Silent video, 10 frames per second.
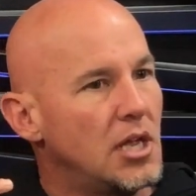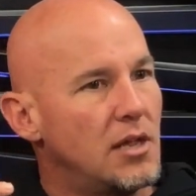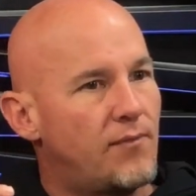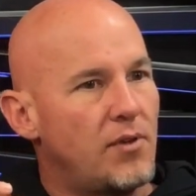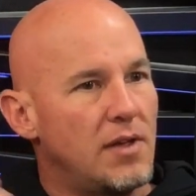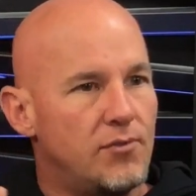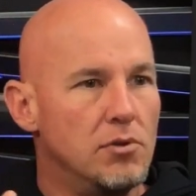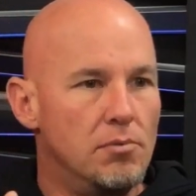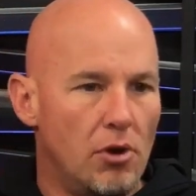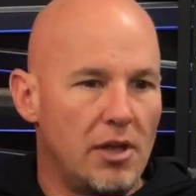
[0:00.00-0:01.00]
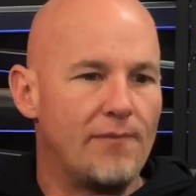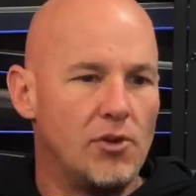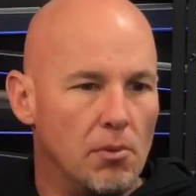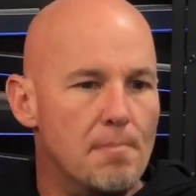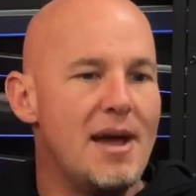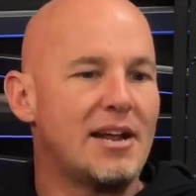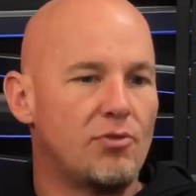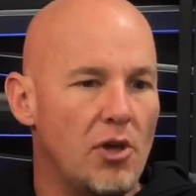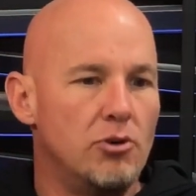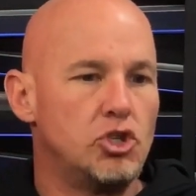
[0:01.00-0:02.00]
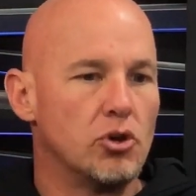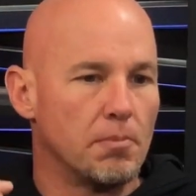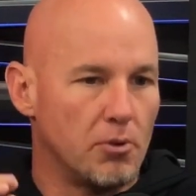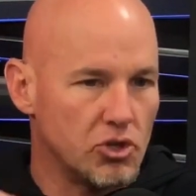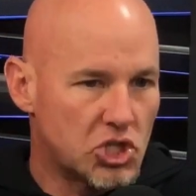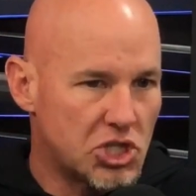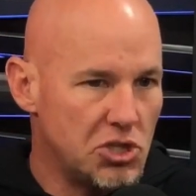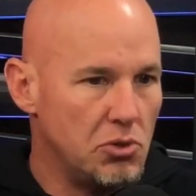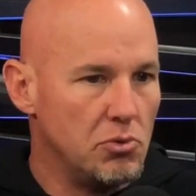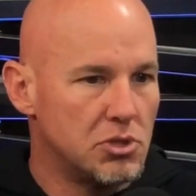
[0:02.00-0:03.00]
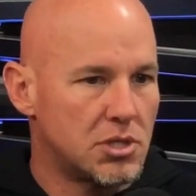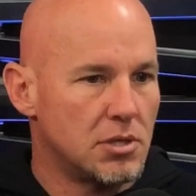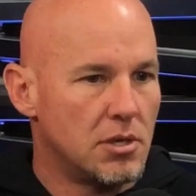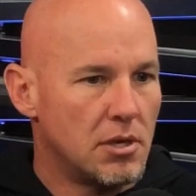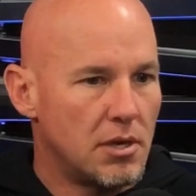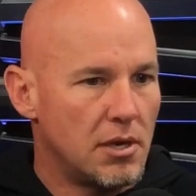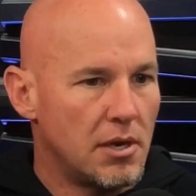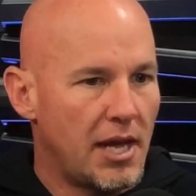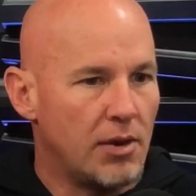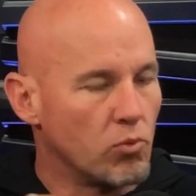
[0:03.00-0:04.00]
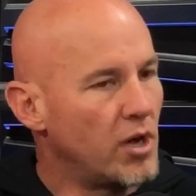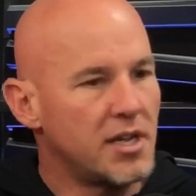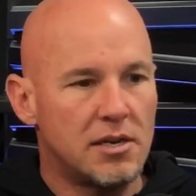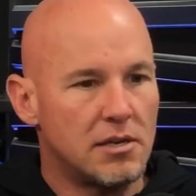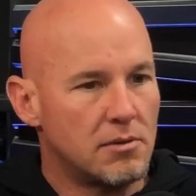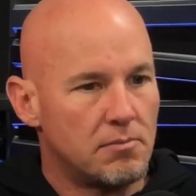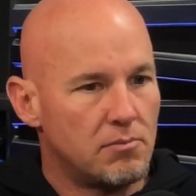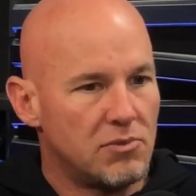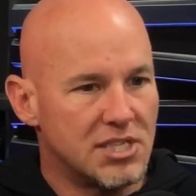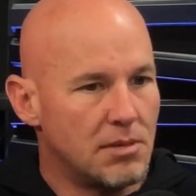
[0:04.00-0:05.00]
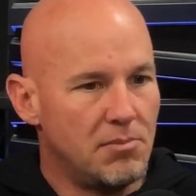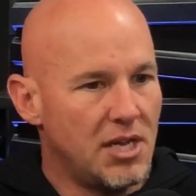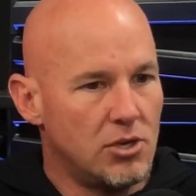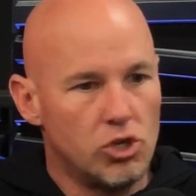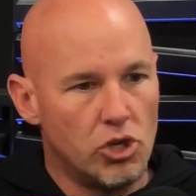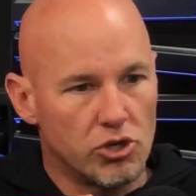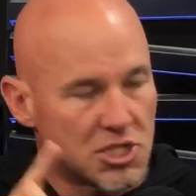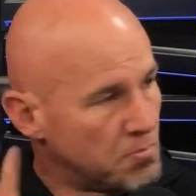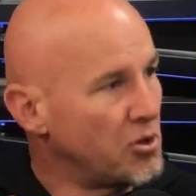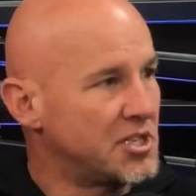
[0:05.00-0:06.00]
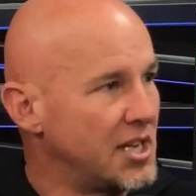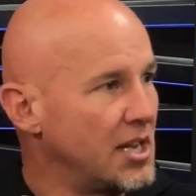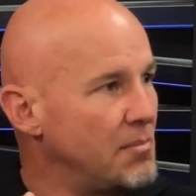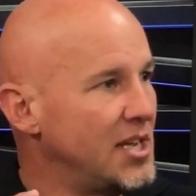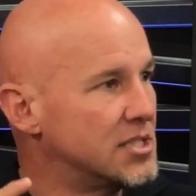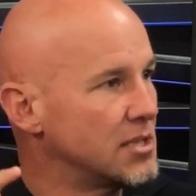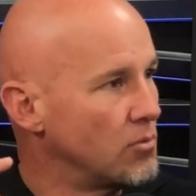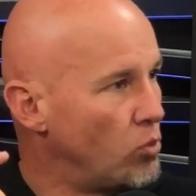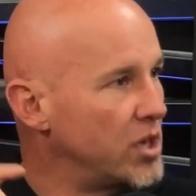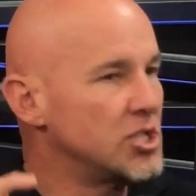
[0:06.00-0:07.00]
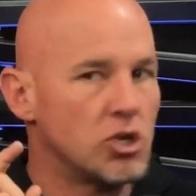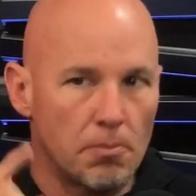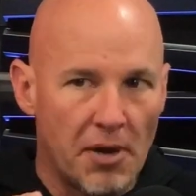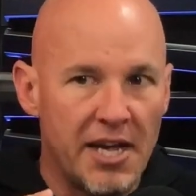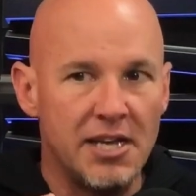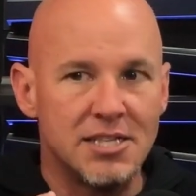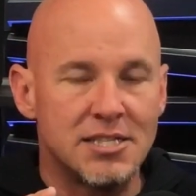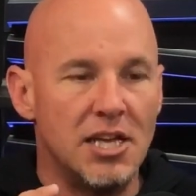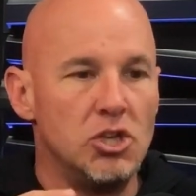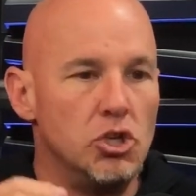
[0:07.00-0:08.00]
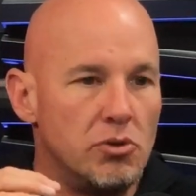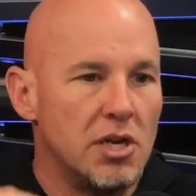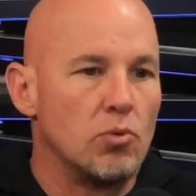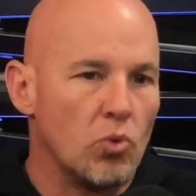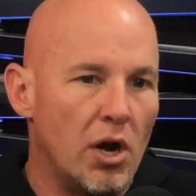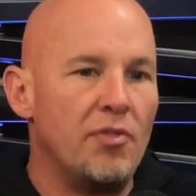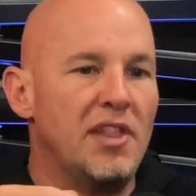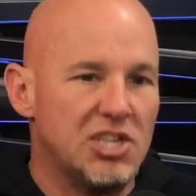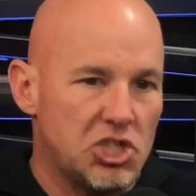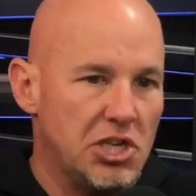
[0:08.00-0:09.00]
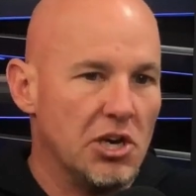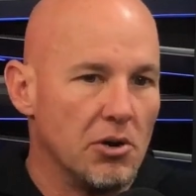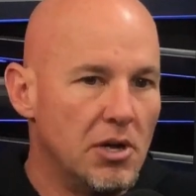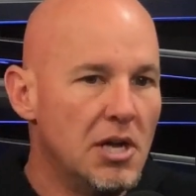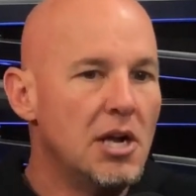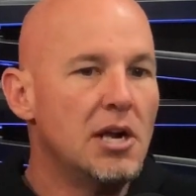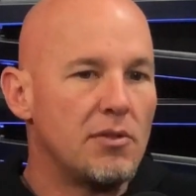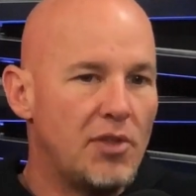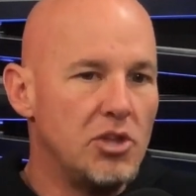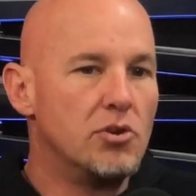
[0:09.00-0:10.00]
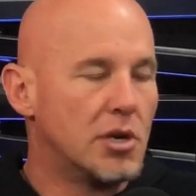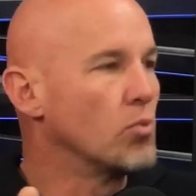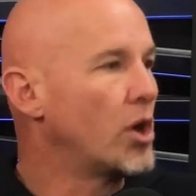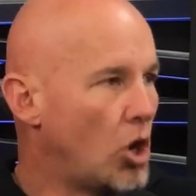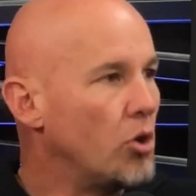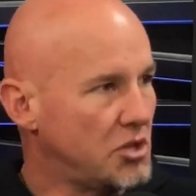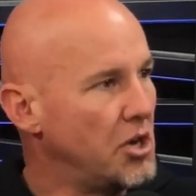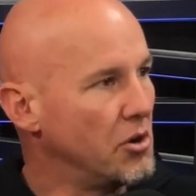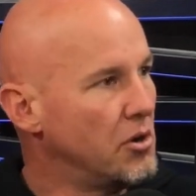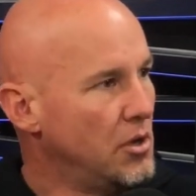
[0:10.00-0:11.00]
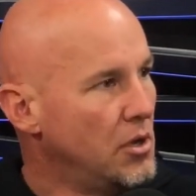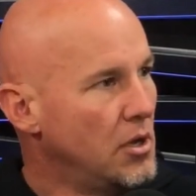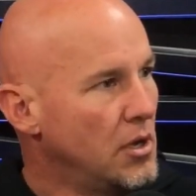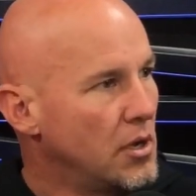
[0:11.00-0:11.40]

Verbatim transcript: And if, if you, if you'll make those your pursuit, and running doesn't mean you're sprinting. It means what is your pace that you mm. can run this year? That's good. Yep. That you can run all year. So good.